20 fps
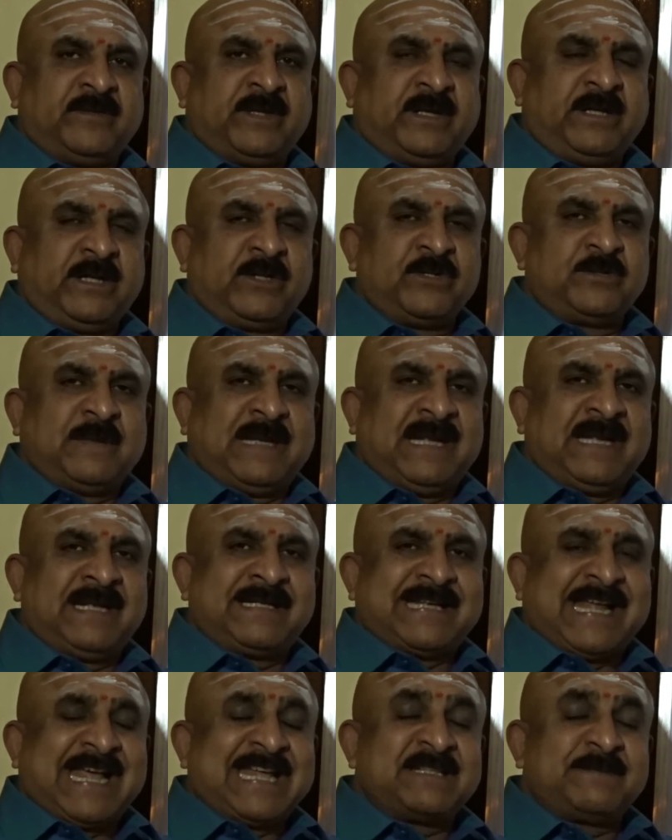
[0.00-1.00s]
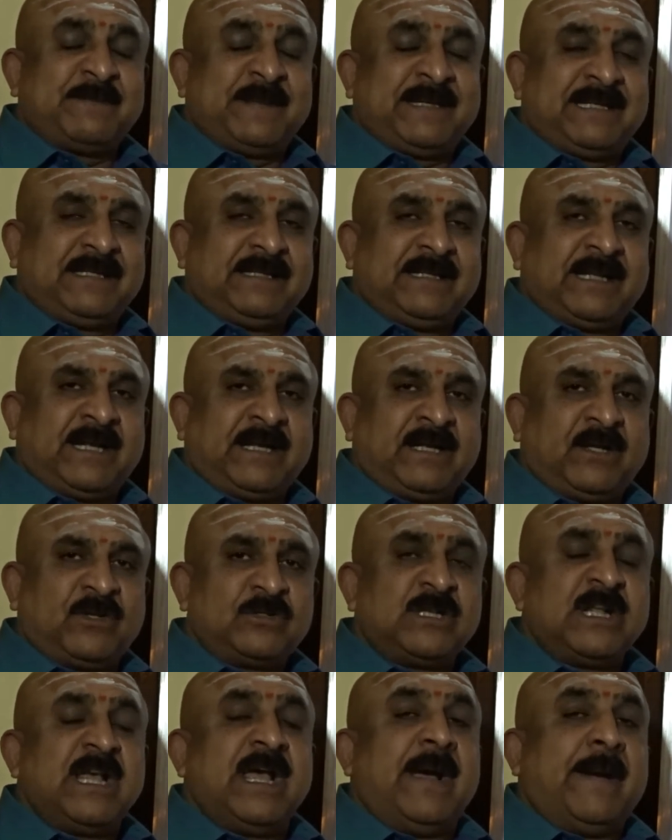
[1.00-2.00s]
that house, planets aspecting that
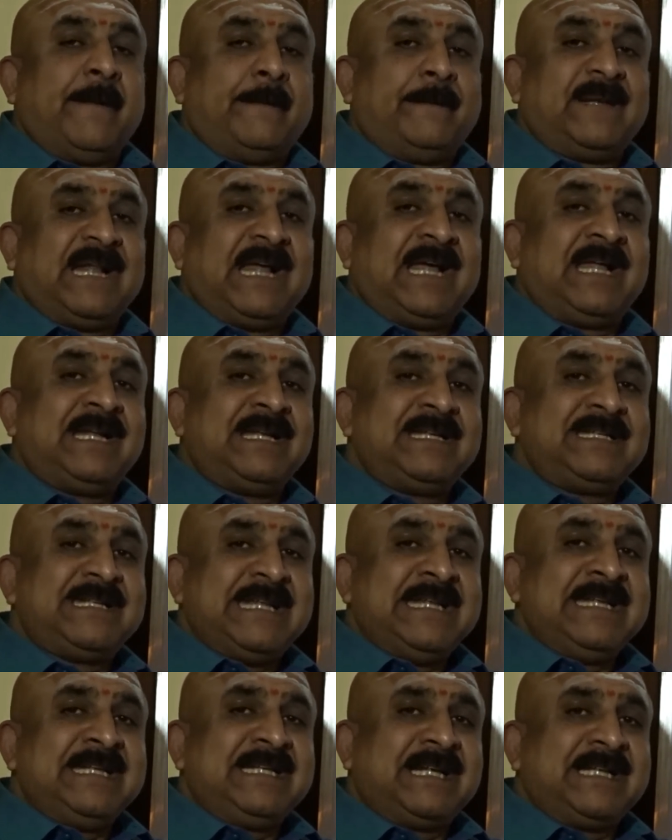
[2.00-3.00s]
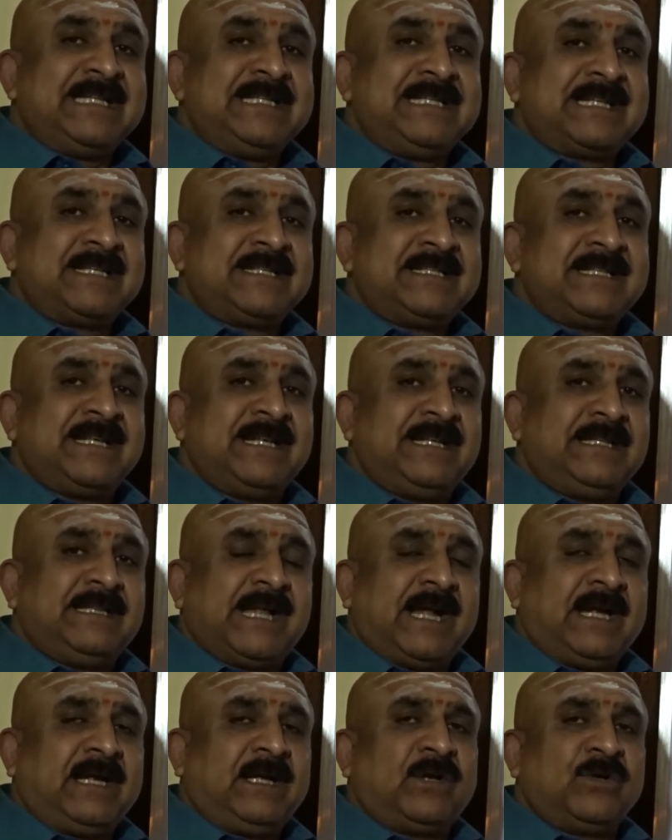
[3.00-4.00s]
house, planets in conjunction in
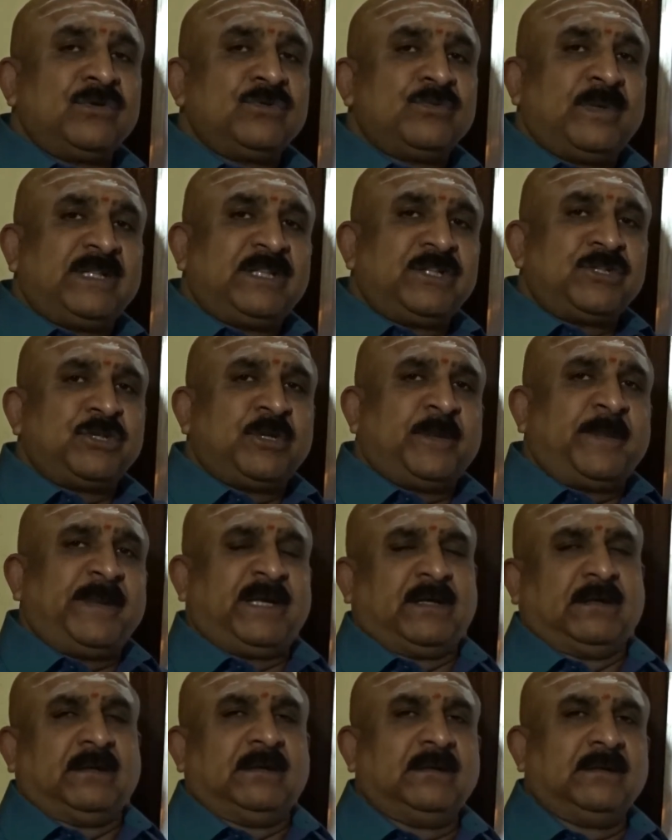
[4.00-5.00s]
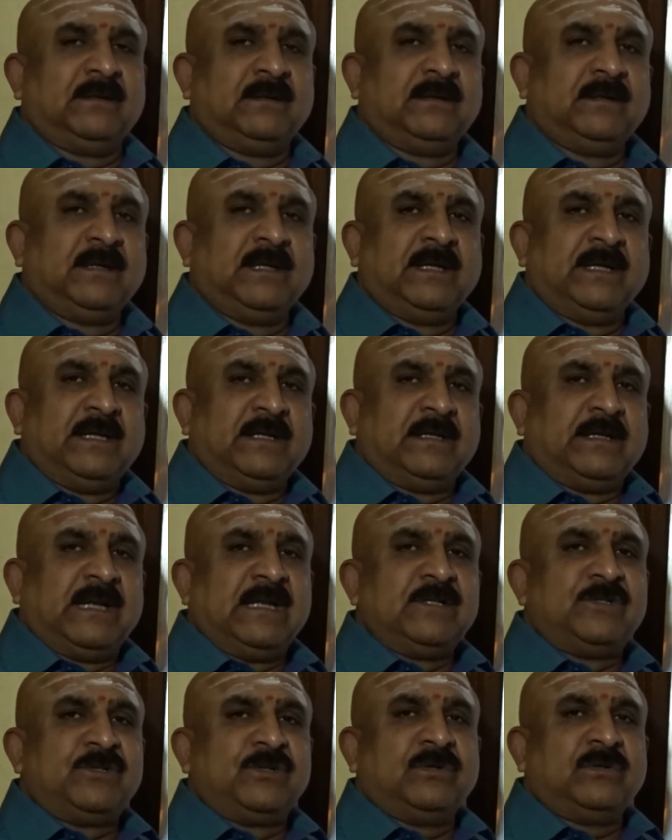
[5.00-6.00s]
that house with Jupiter,
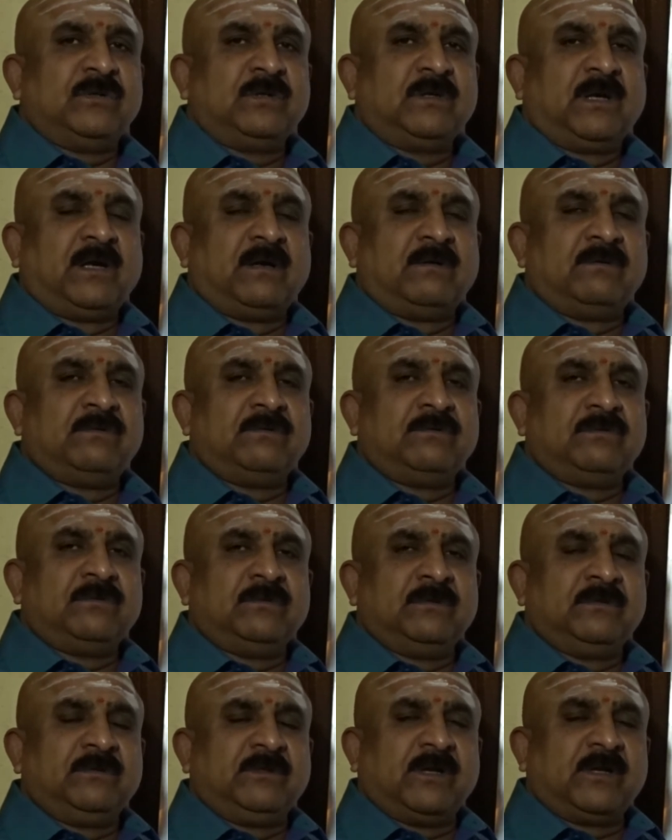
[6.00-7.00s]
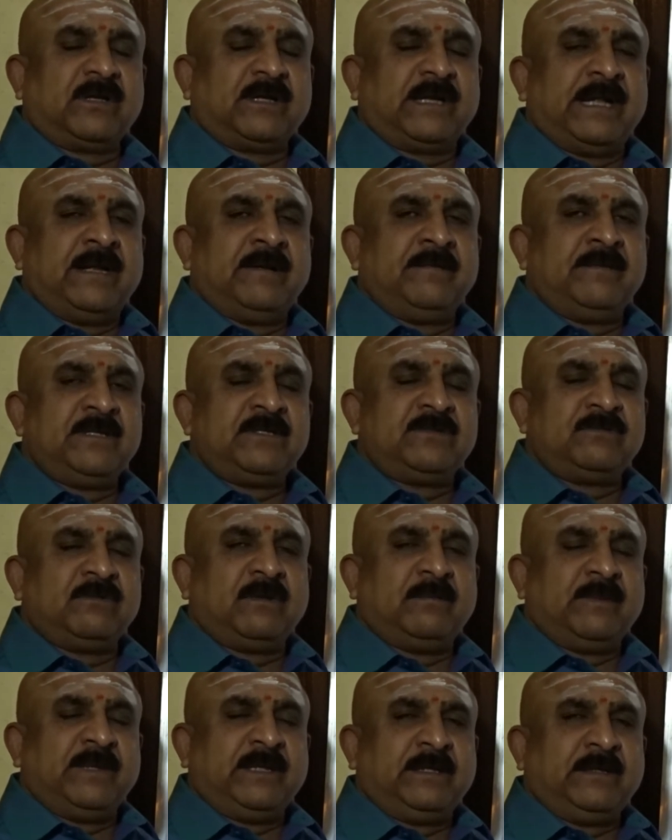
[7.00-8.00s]
tells you how your enemies
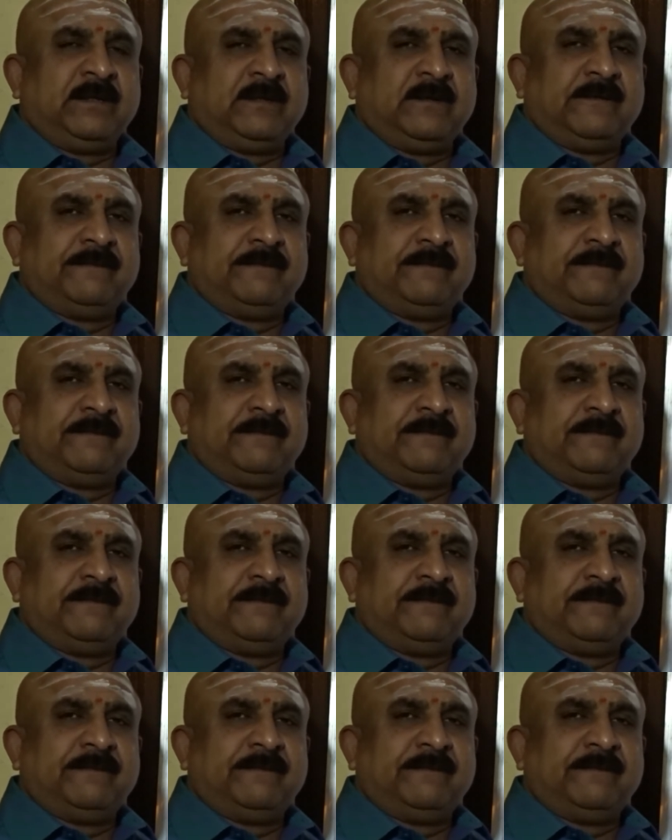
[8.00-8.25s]
will be,